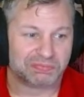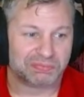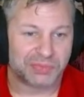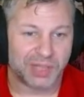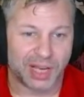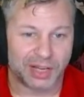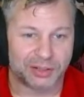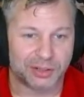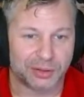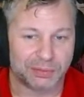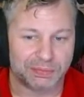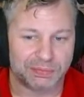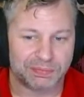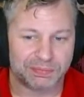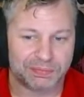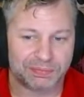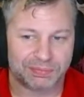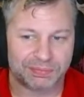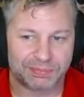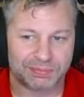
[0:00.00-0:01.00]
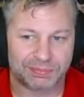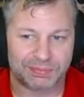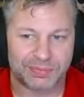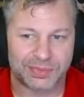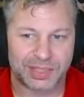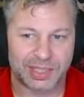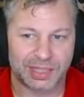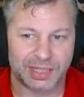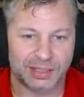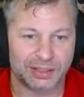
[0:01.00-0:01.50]
Talk to them.
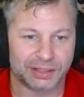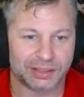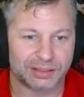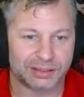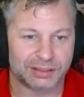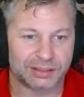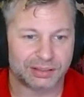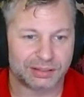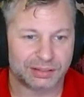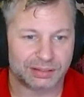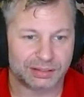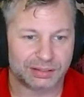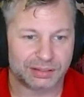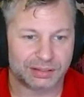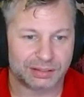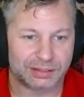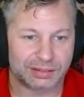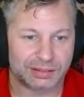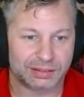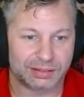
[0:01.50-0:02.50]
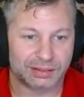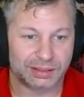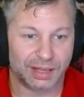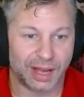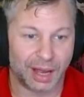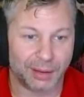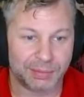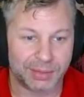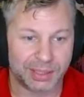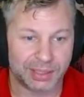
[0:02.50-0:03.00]
Say, look,
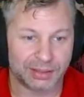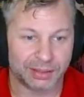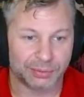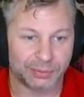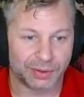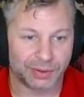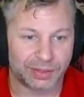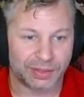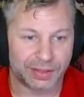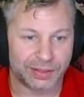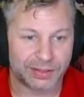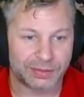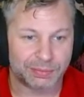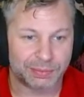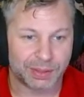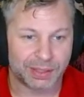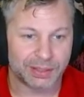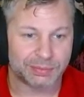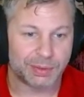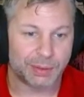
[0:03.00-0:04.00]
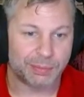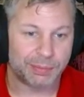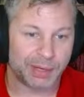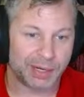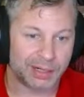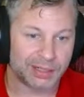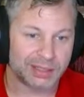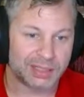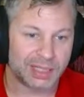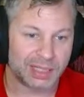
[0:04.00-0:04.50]
I'm dealing with this because my
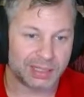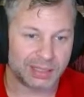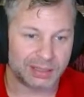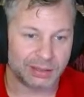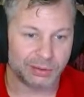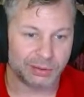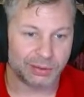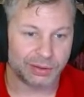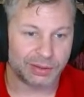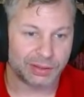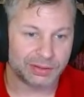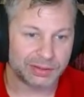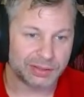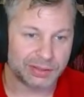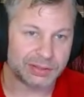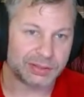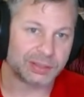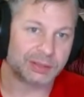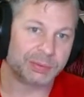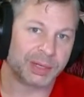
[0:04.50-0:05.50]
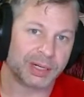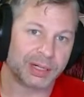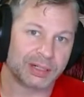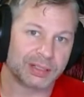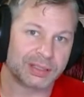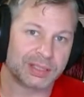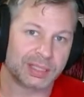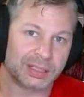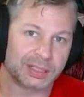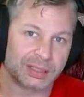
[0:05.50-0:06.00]
parents had to deal with this because their
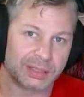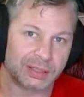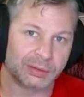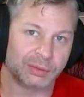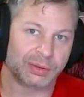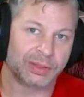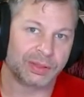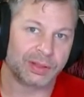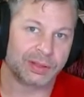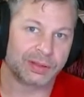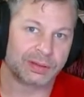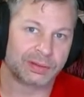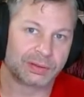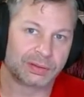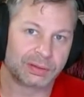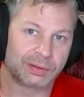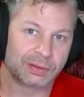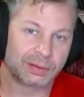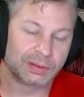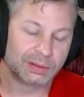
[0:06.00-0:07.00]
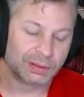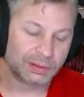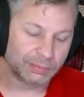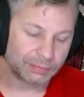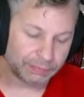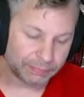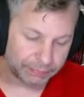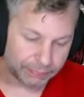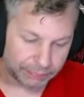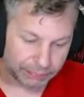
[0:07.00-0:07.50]
parents had to deal with this.
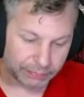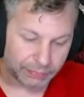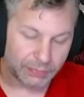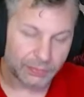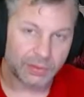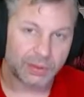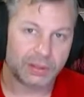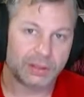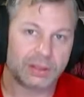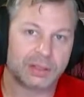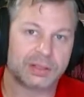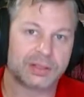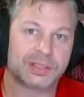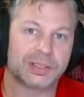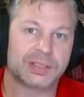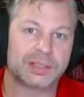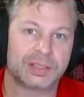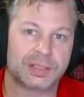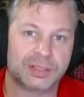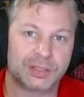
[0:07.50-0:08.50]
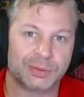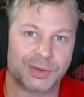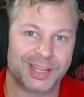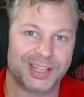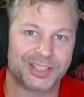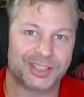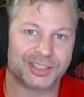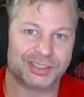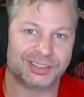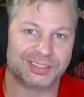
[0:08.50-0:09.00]
Here's the
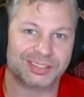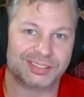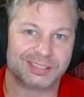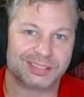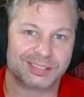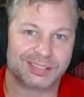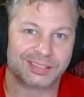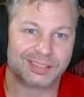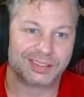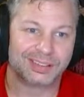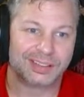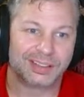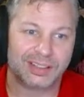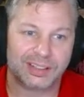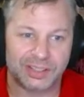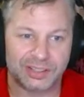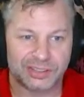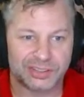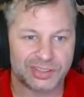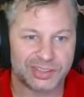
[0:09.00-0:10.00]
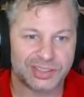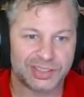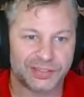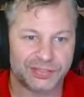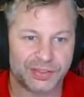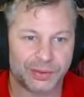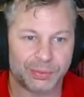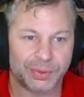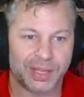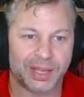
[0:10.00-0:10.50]
situation. Here's the
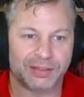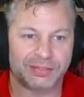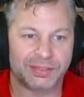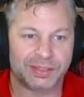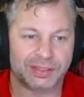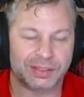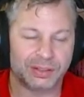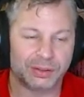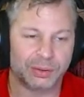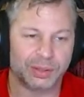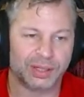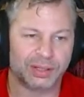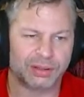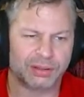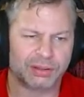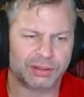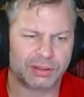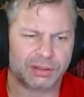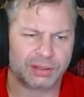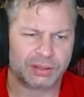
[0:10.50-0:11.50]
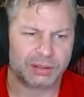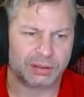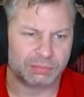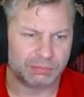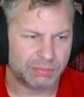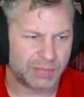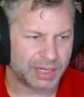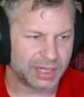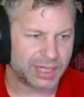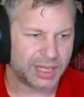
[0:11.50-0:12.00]
stuff that we have to deal with.
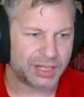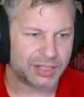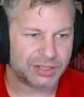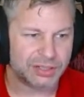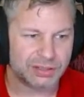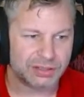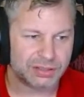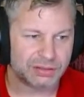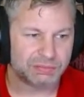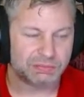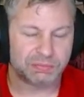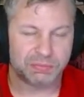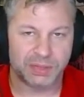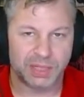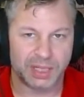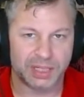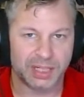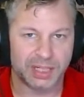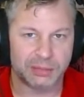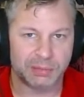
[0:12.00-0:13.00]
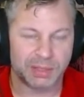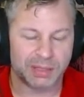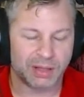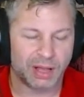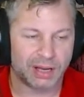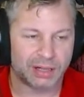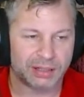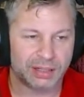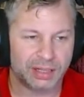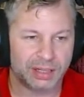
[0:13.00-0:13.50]
Medications, they need to be
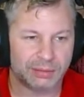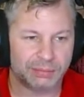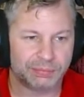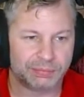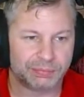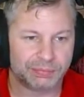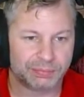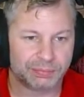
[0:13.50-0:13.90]
locked up